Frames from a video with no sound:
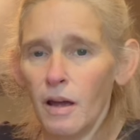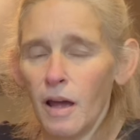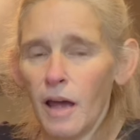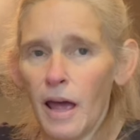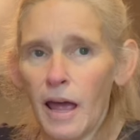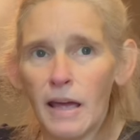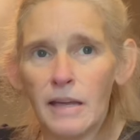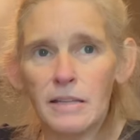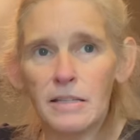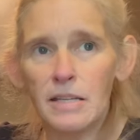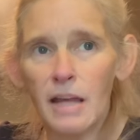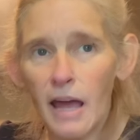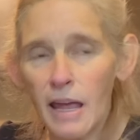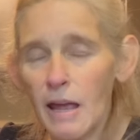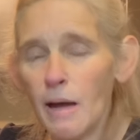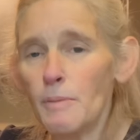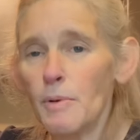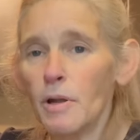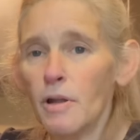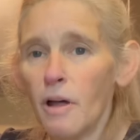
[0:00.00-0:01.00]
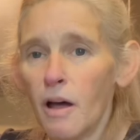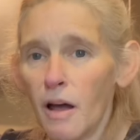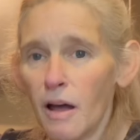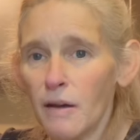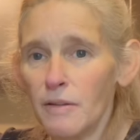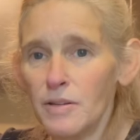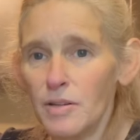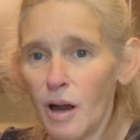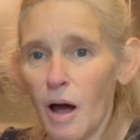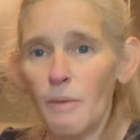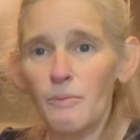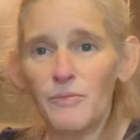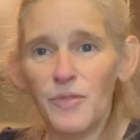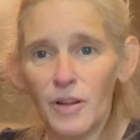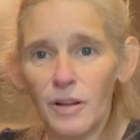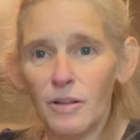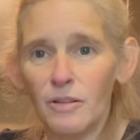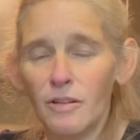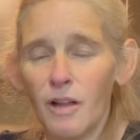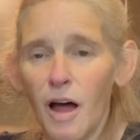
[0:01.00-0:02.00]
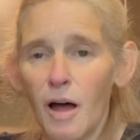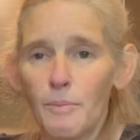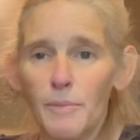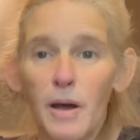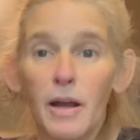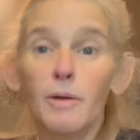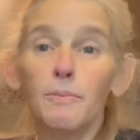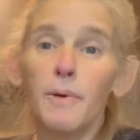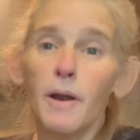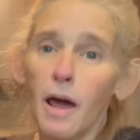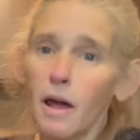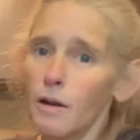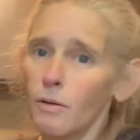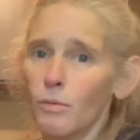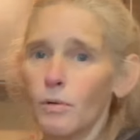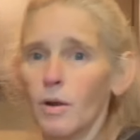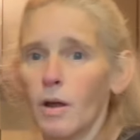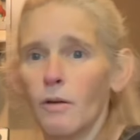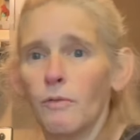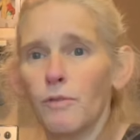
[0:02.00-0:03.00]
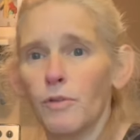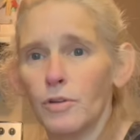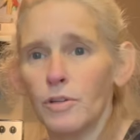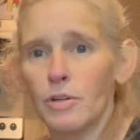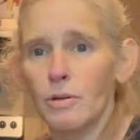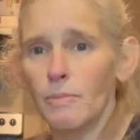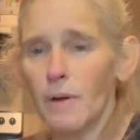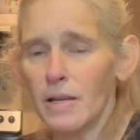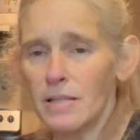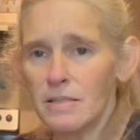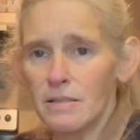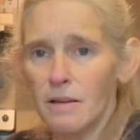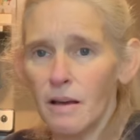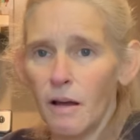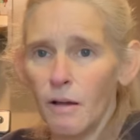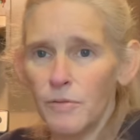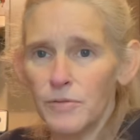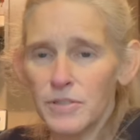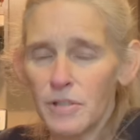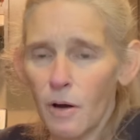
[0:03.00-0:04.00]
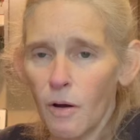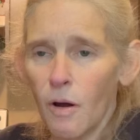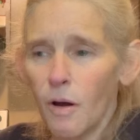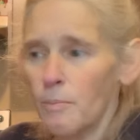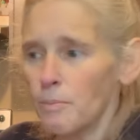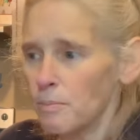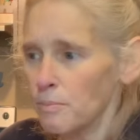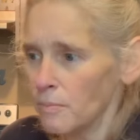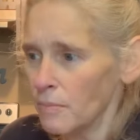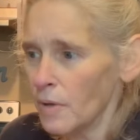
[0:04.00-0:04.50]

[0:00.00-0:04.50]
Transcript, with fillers: and today I'm a lot, you know, I'm feeling a lot better, but I don't want to overdo myself, so I,